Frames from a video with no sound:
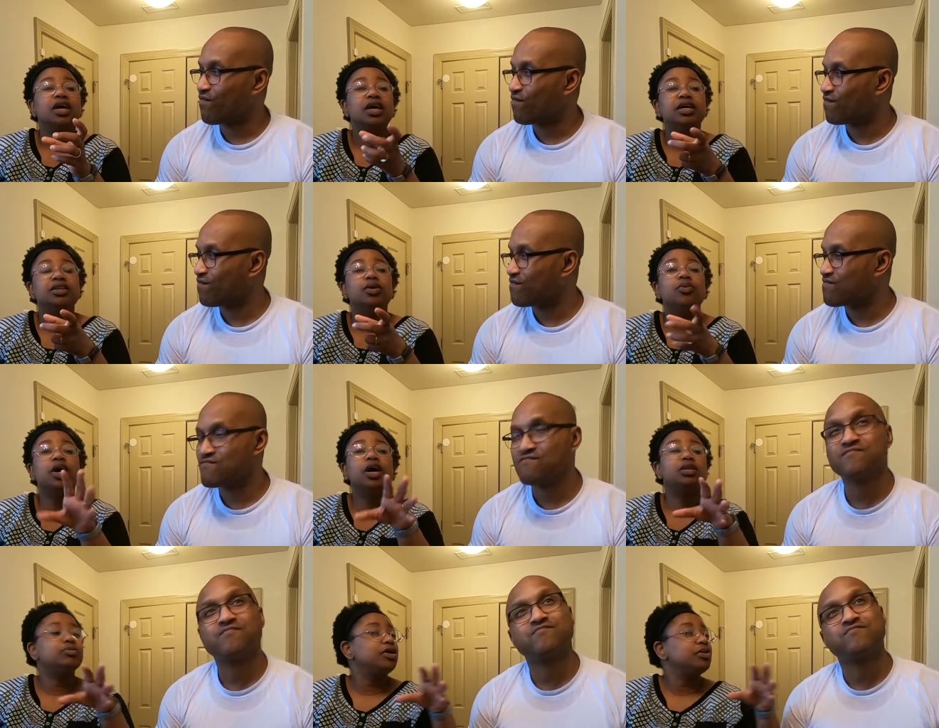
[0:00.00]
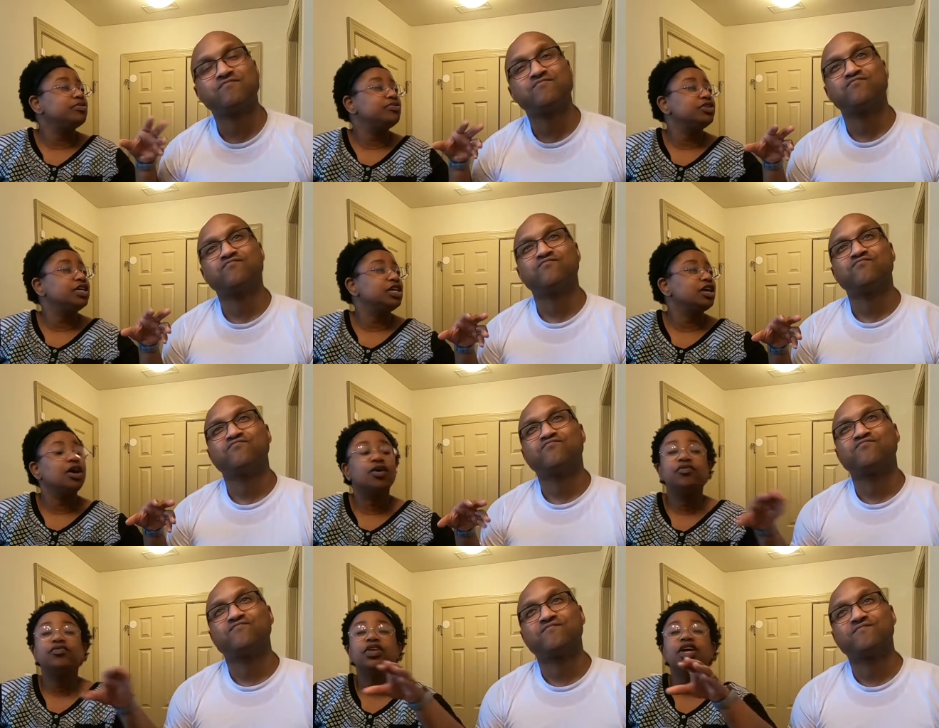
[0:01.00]
Speaker 1: And the one other part before he
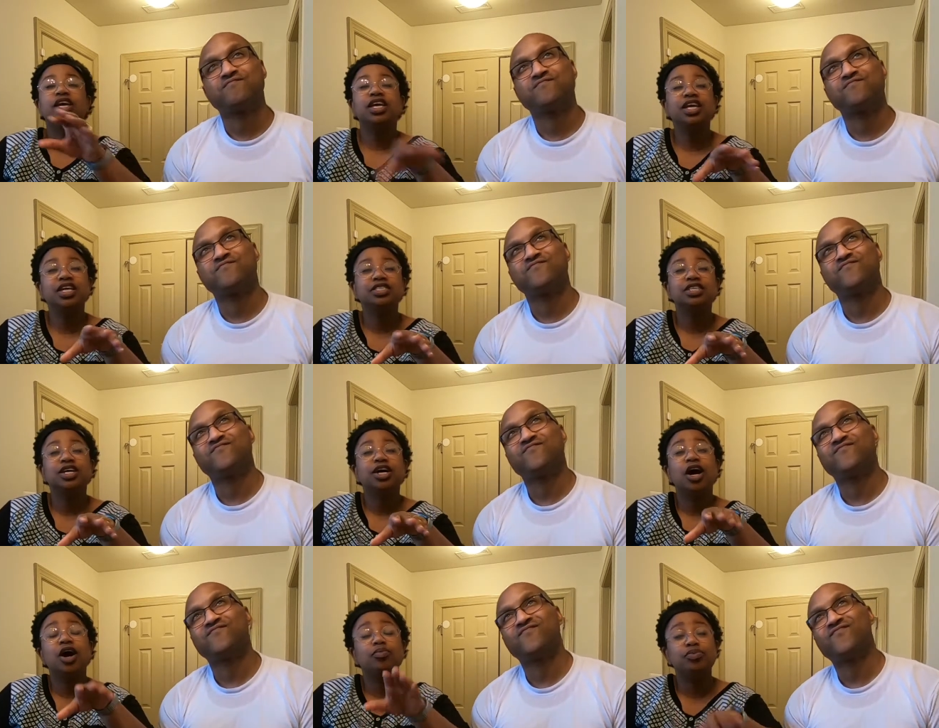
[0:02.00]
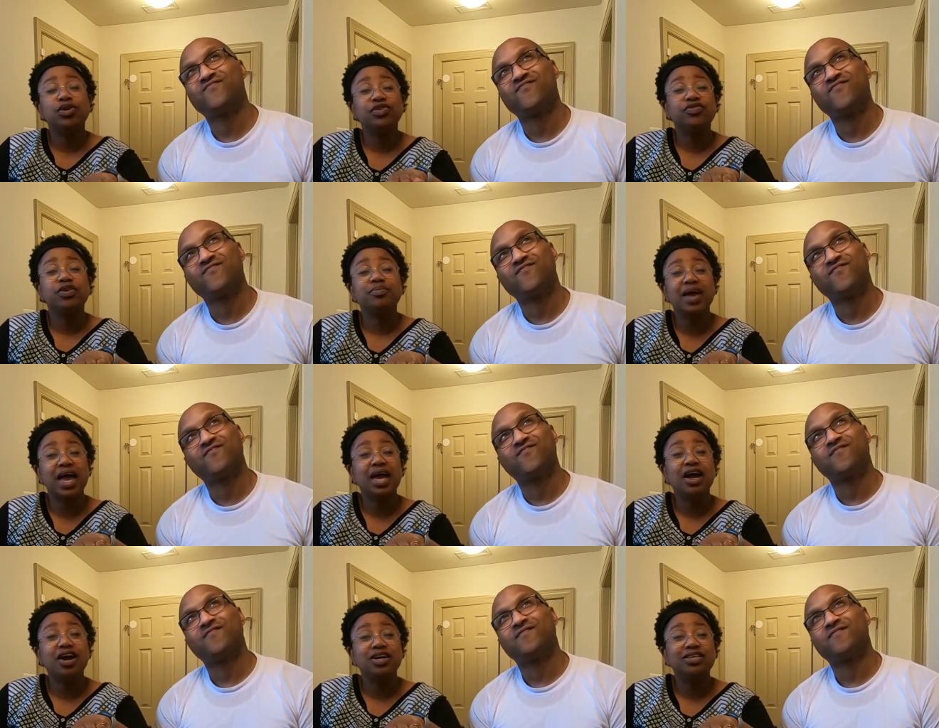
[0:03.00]
go is her boyfriend
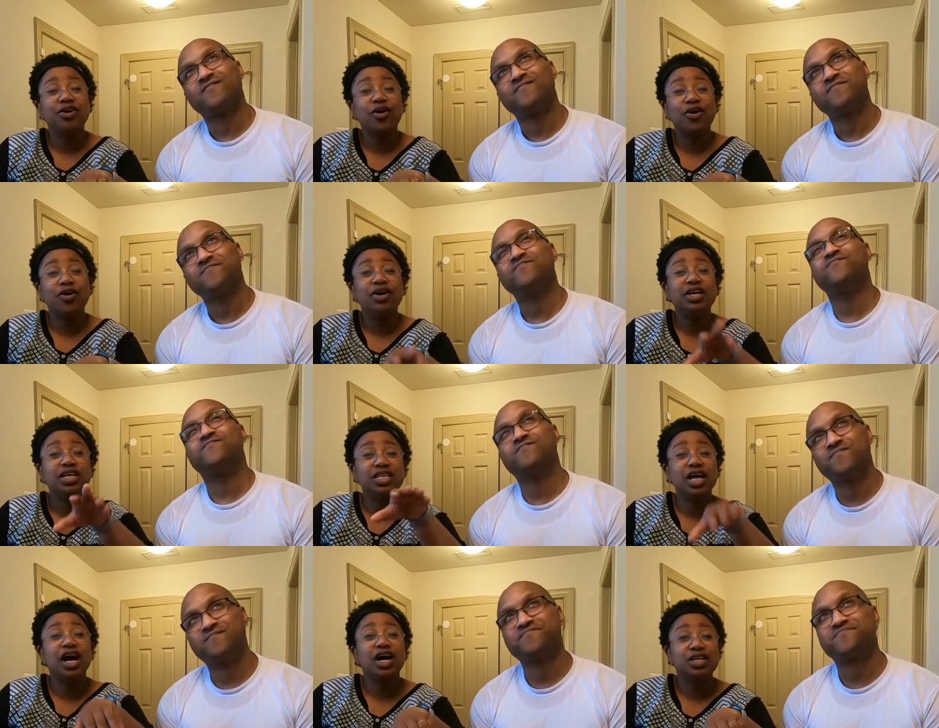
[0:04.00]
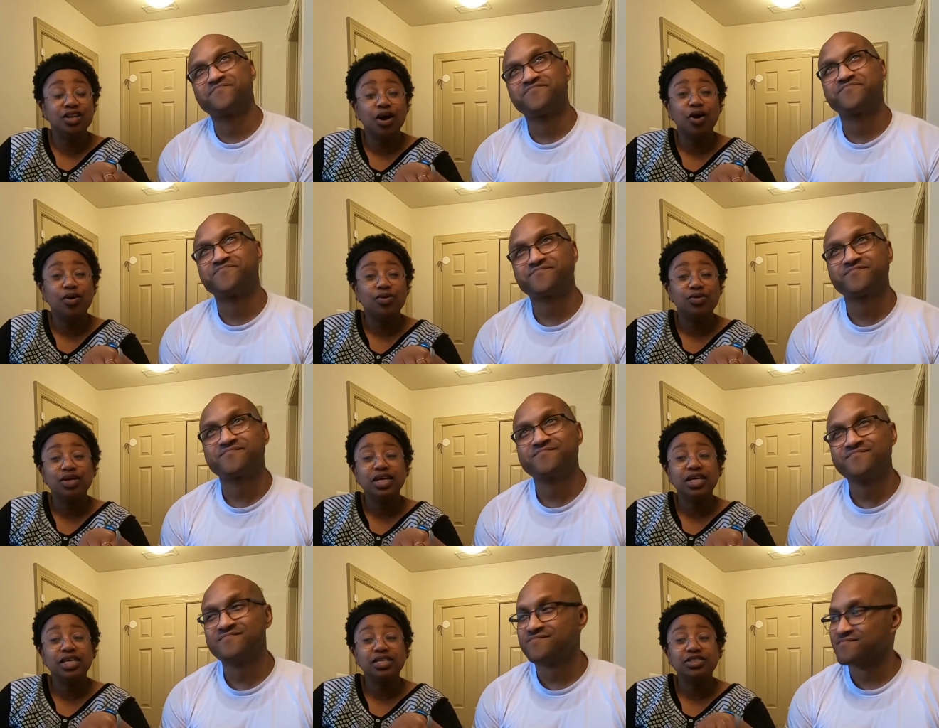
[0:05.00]
mad her y'all. He let her know
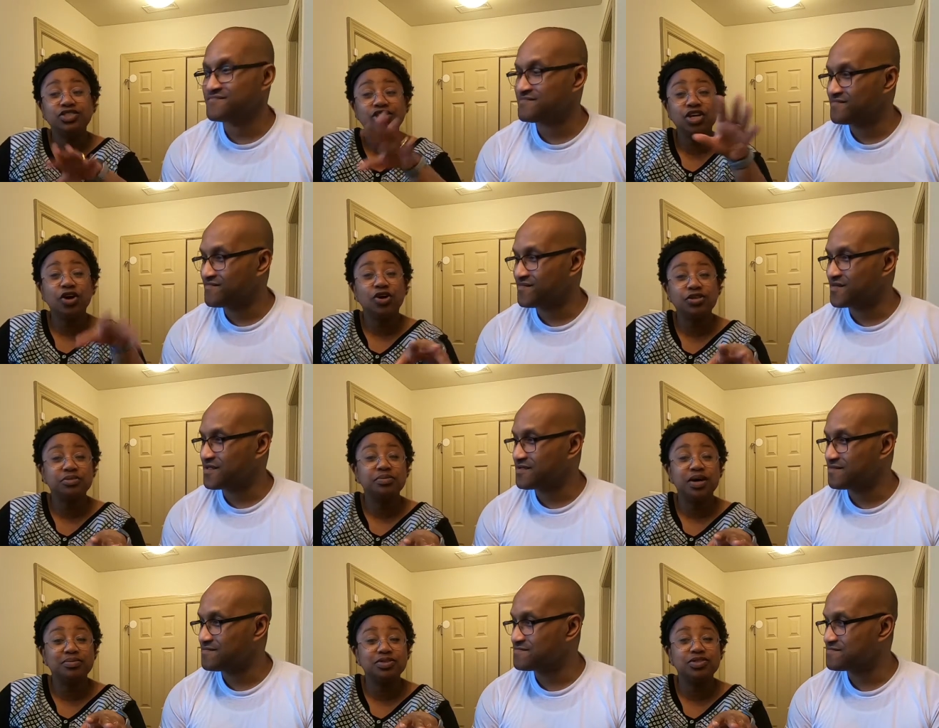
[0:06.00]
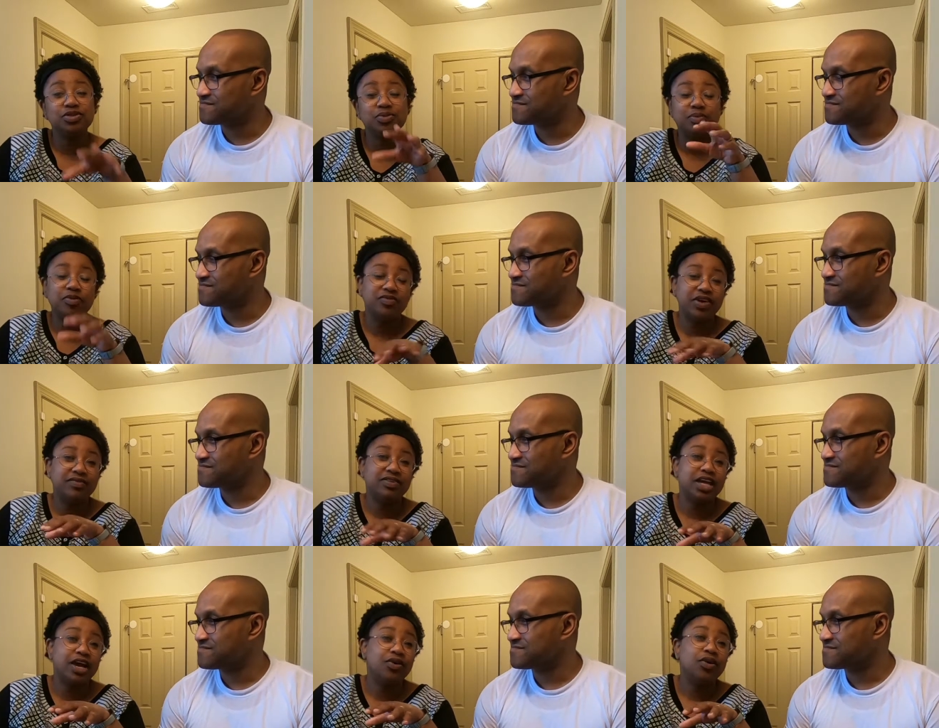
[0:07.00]
he she called him up to do one more favor.
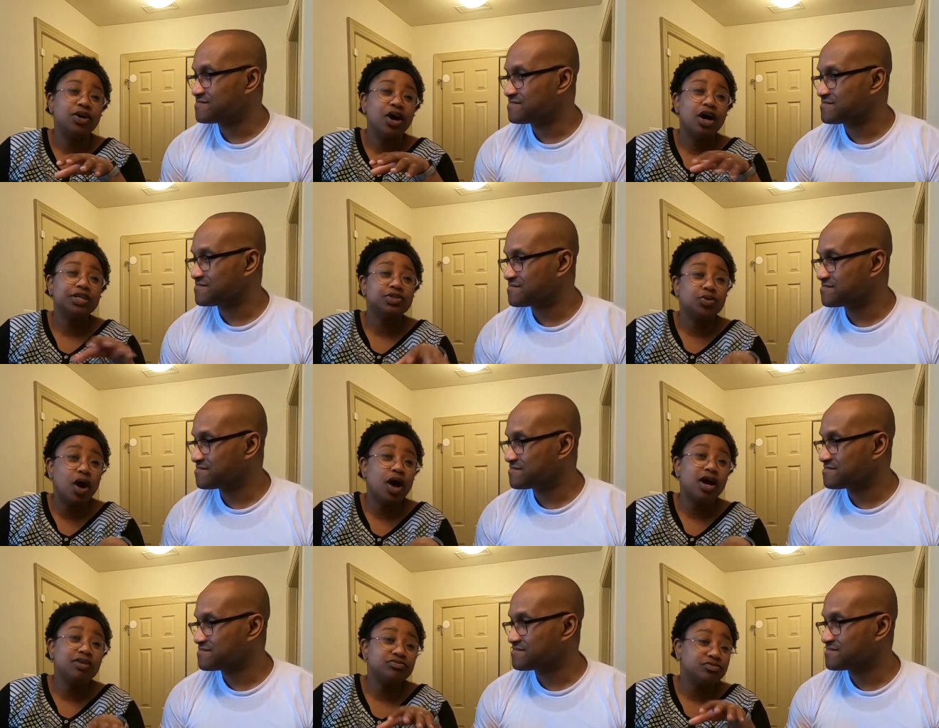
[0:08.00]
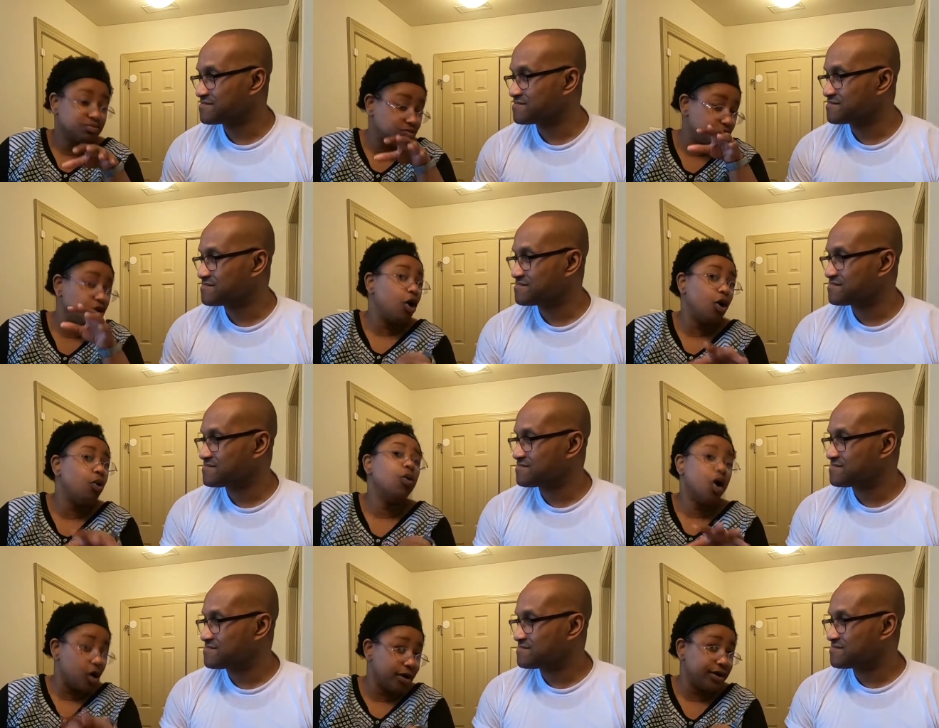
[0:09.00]
Now her squad
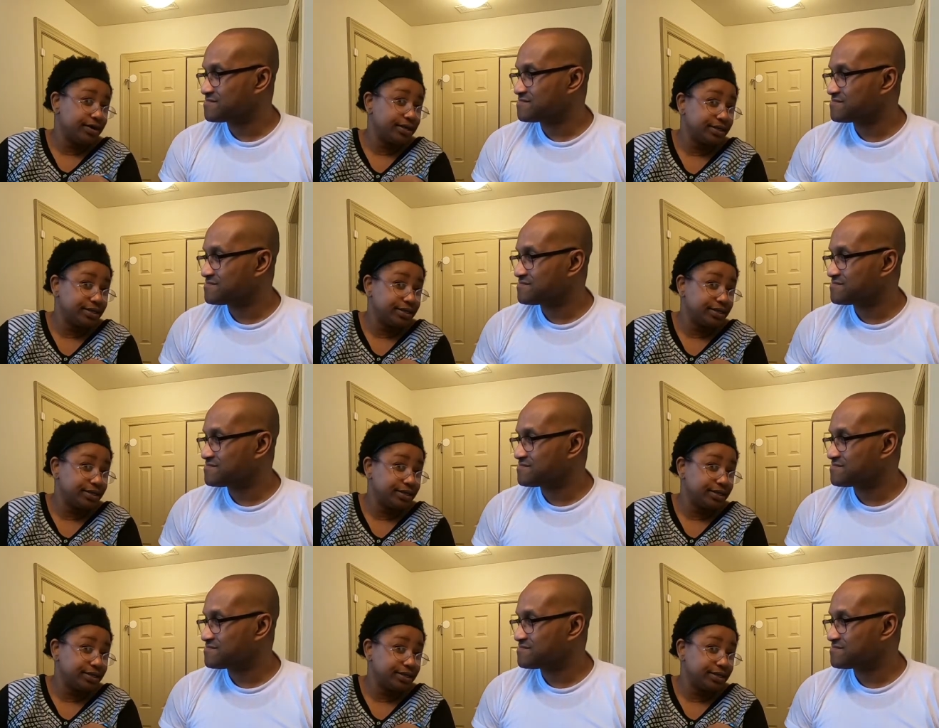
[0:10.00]
told her,